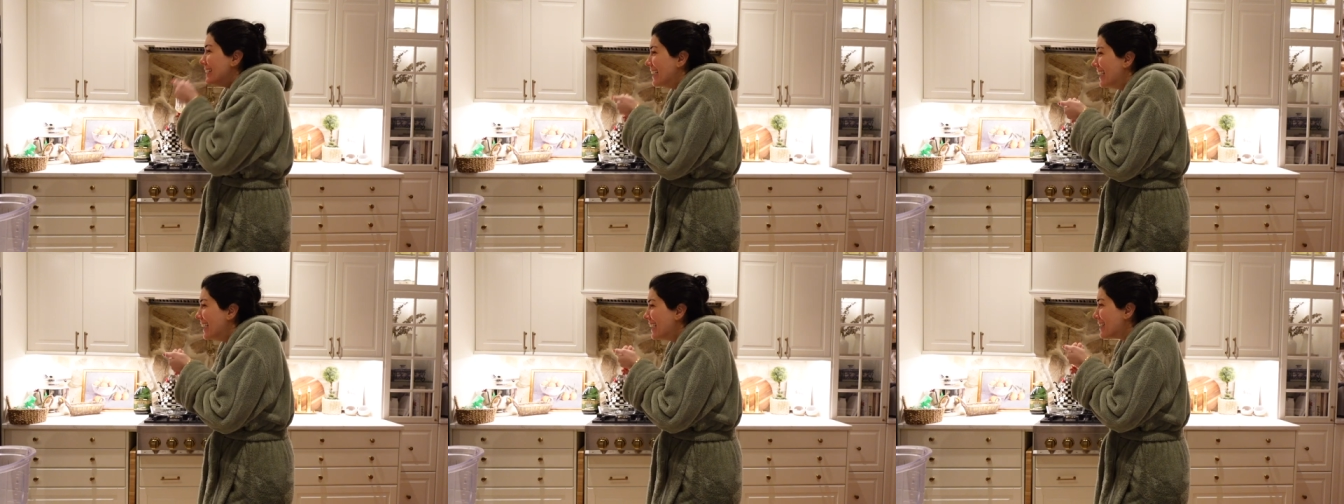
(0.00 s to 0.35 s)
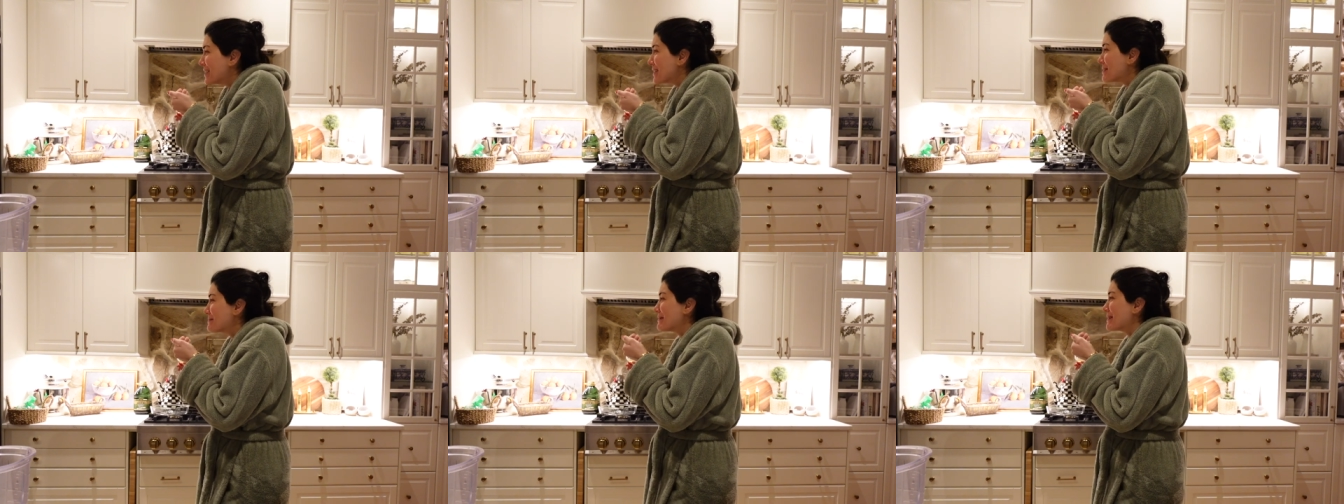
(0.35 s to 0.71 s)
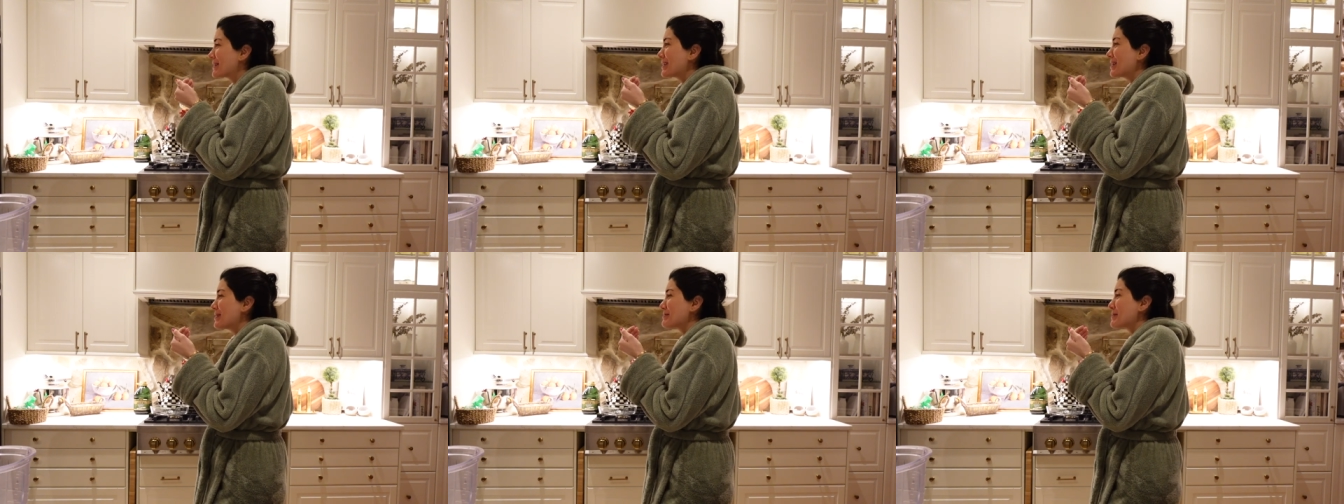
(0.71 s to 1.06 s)
days later. Oh my
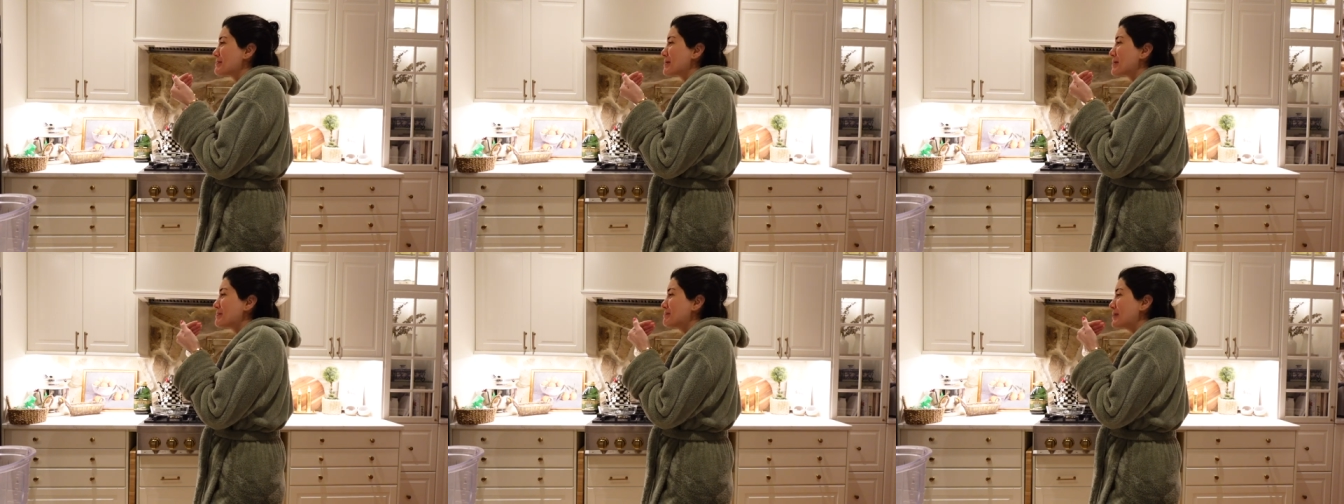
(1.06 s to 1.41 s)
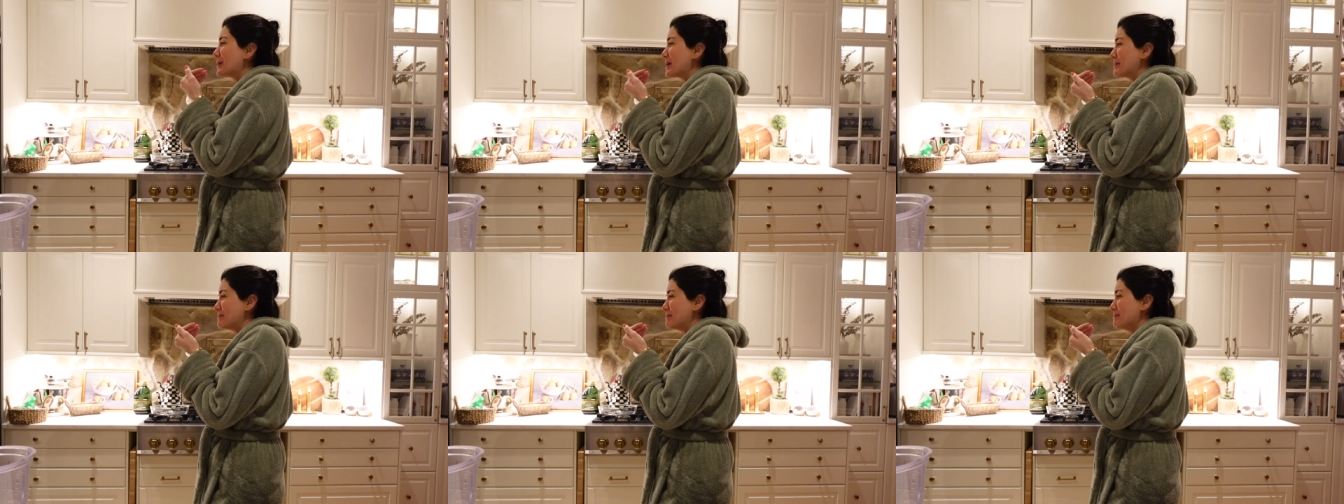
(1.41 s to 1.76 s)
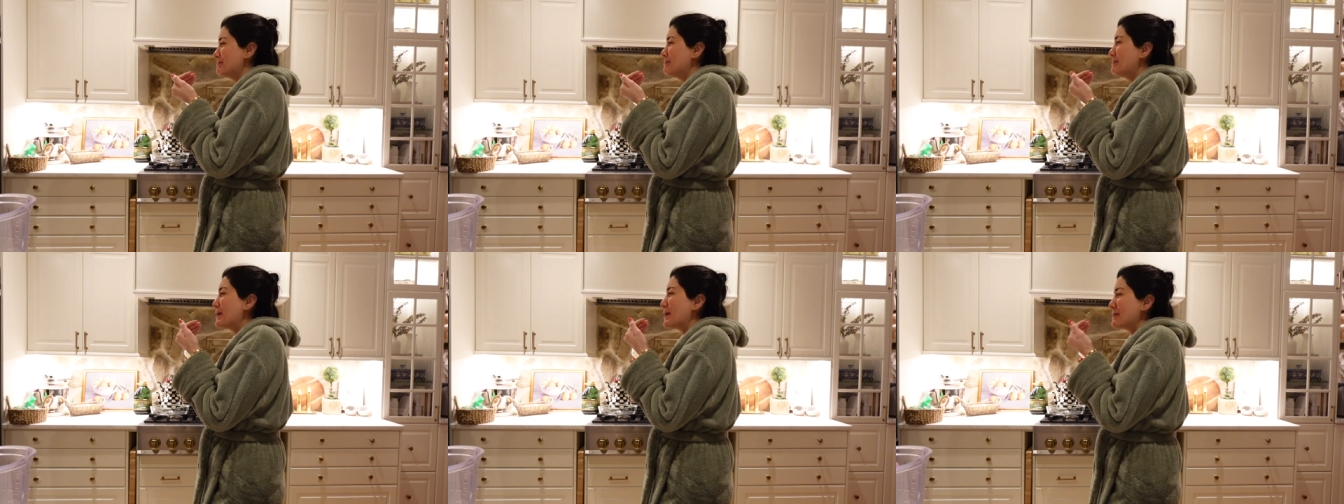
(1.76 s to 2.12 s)
god, we were
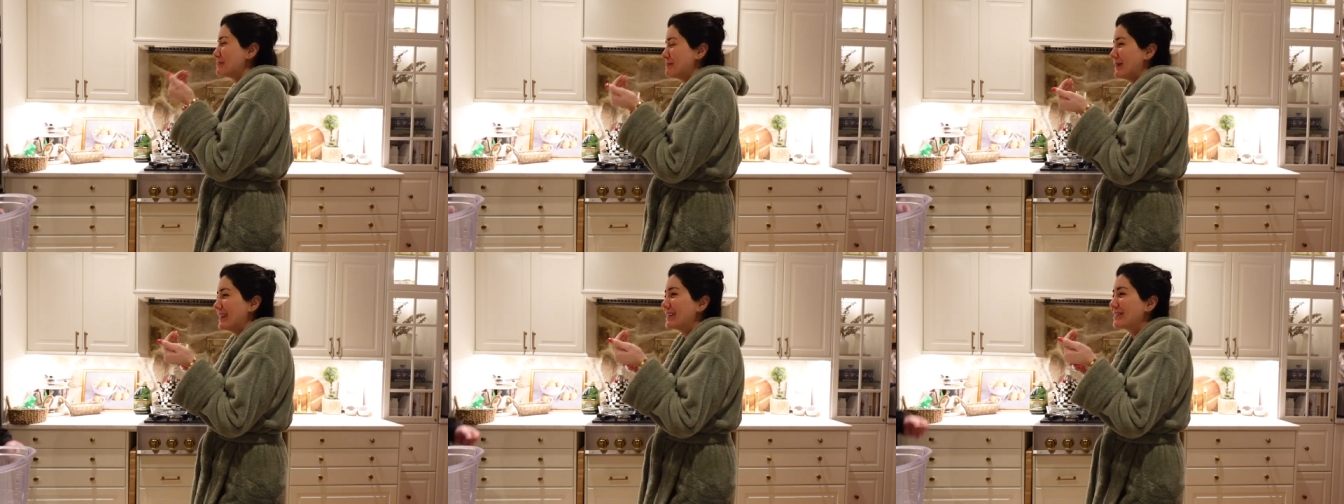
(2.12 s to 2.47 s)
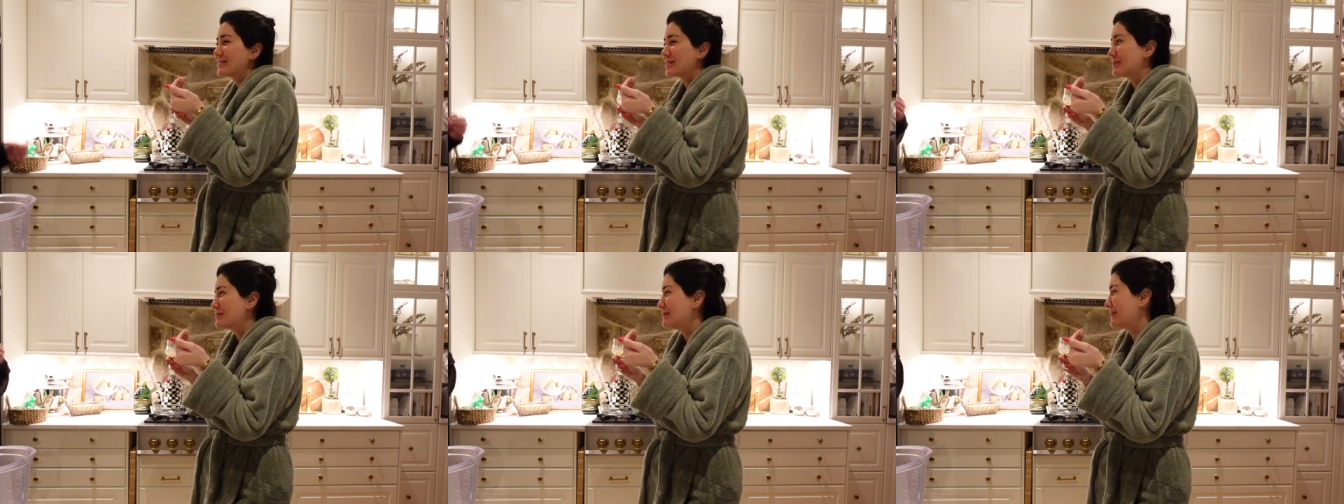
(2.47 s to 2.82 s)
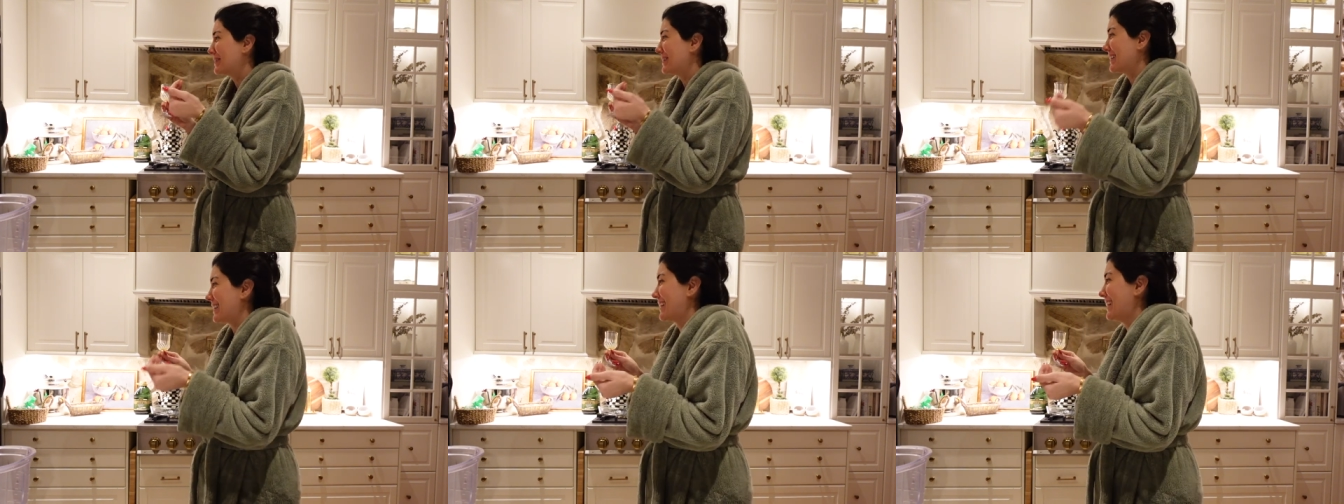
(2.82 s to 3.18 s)
burping
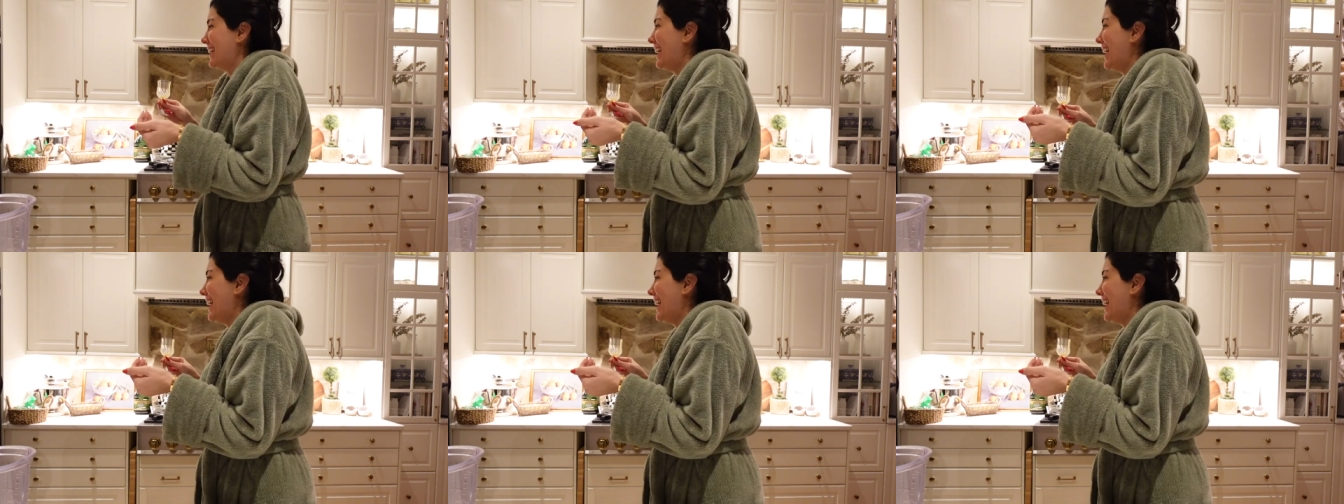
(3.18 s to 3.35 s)
turmeric.